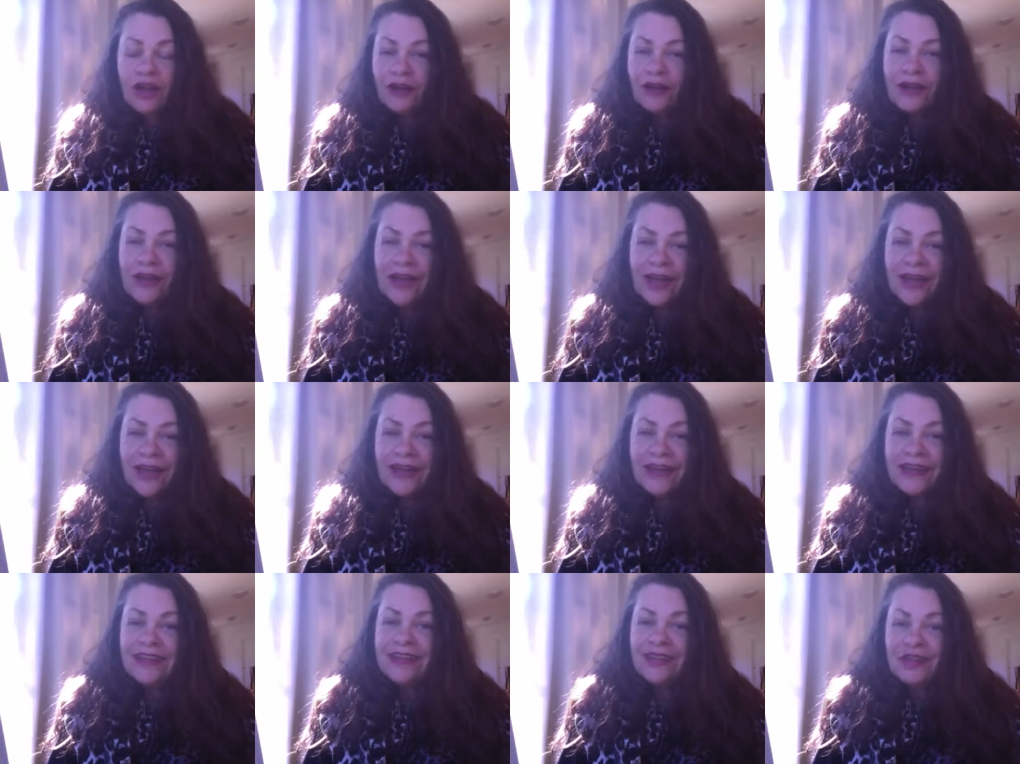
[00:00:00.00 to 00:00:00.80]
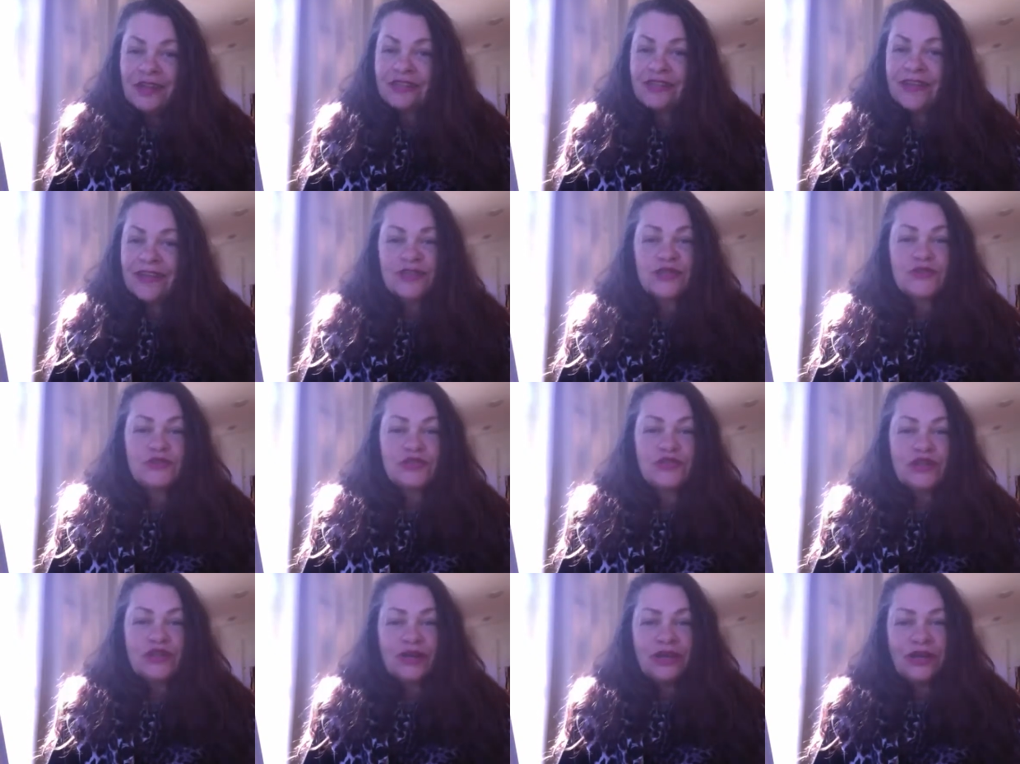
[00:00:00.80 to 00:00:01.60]
Okay, thanks
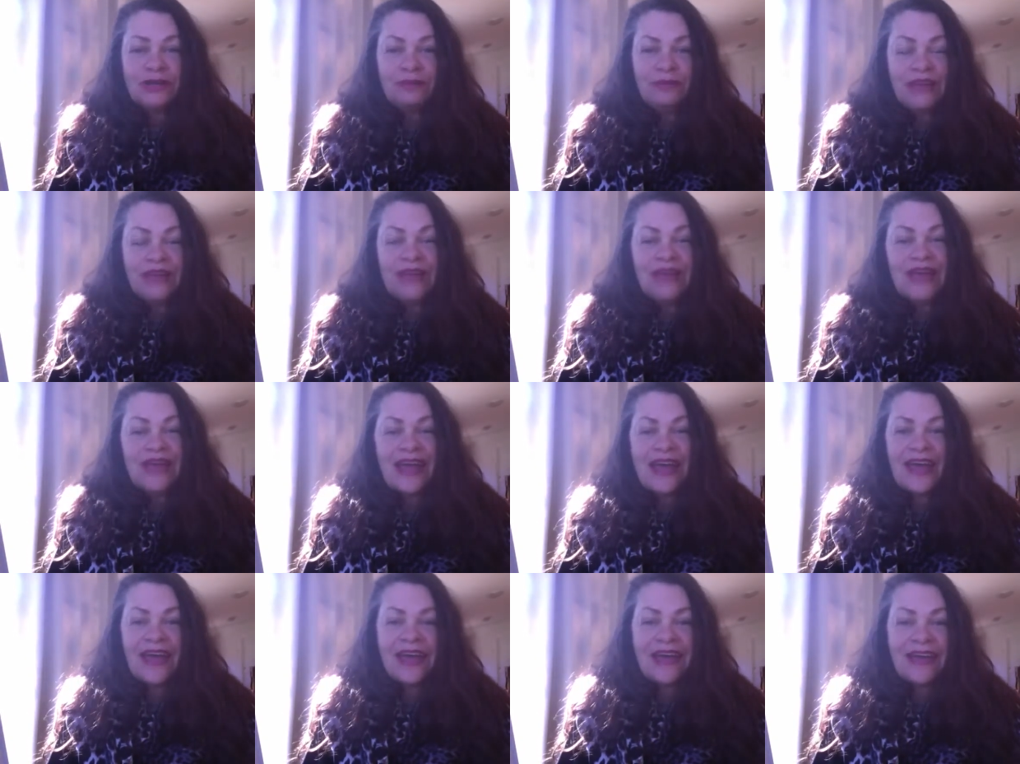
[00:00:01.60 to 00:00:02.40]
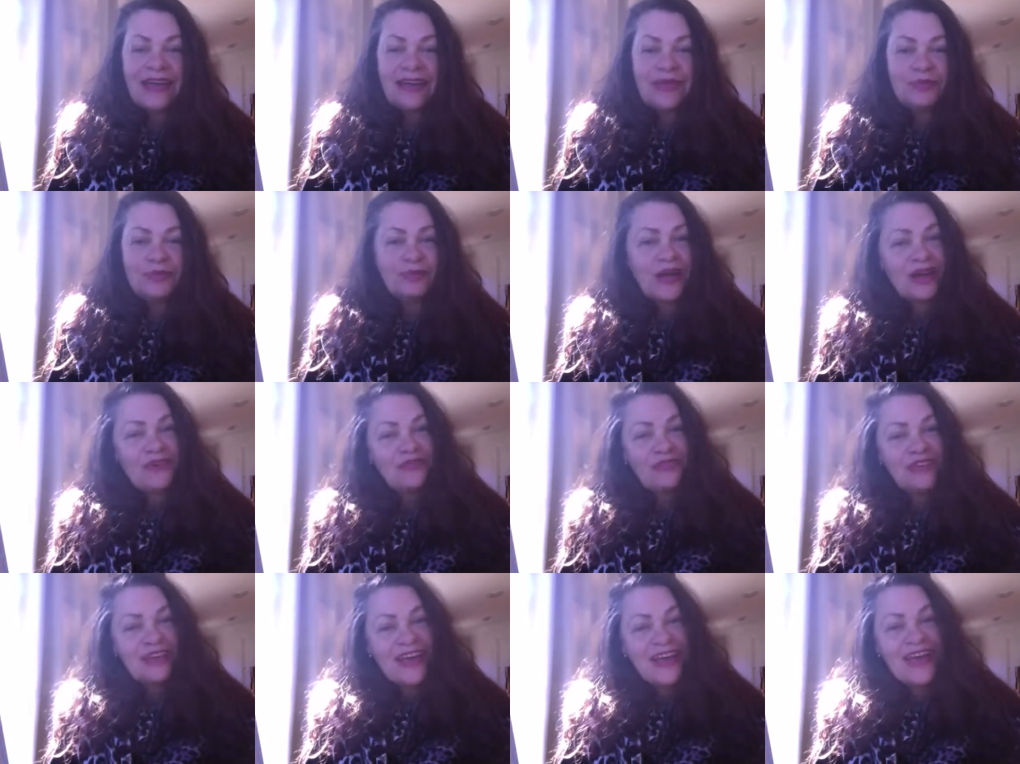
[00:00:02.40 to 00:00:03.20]
for joining me, and bye
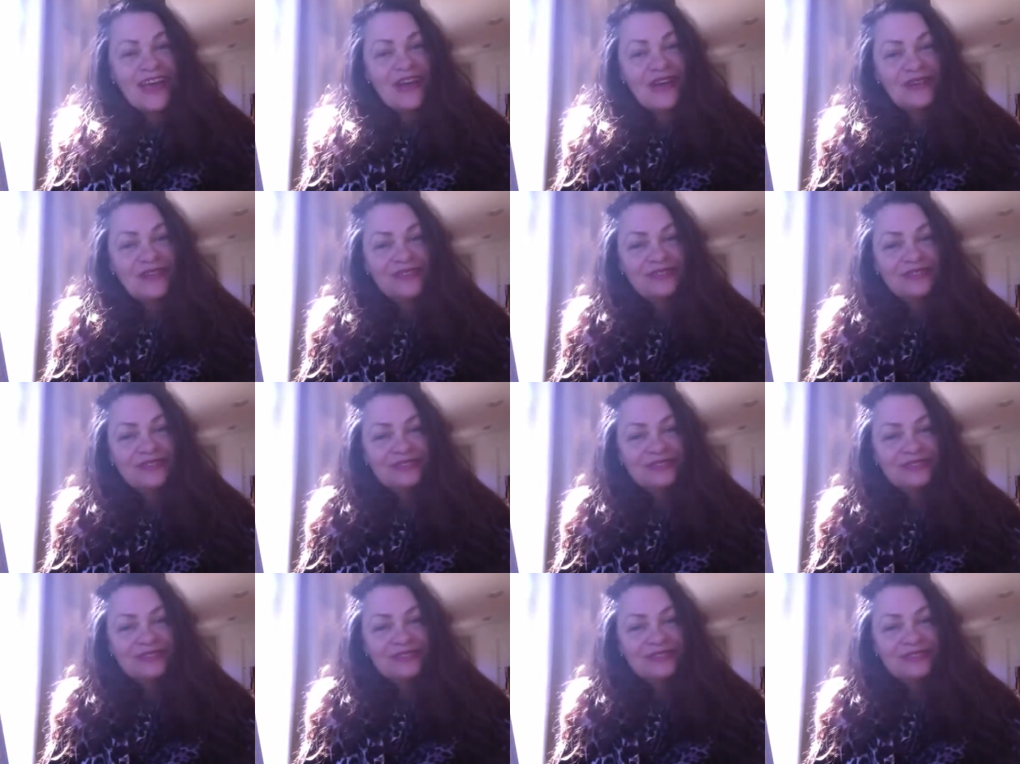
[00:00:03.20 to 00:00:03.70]
for now.